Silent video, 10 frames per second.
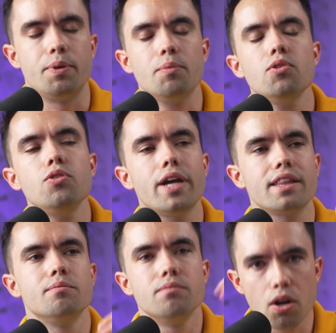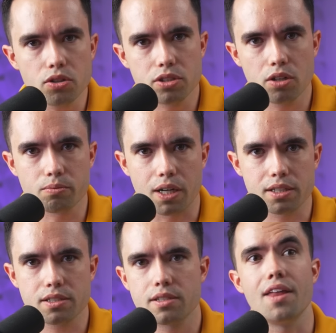The people who get the most home
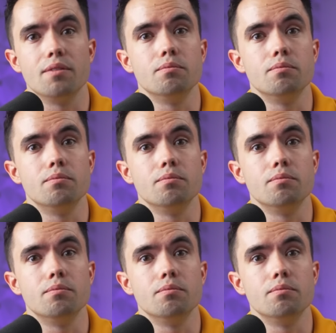runs and the